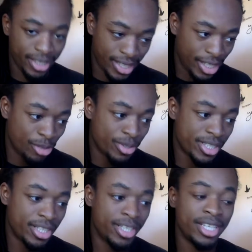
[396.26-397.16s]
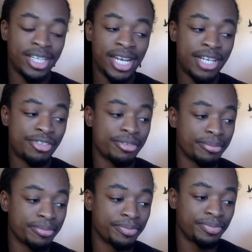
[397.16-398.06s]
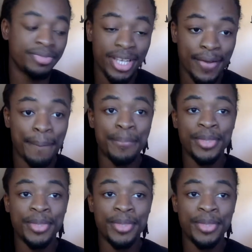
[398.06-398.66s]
Kenny was in the classroom. Now,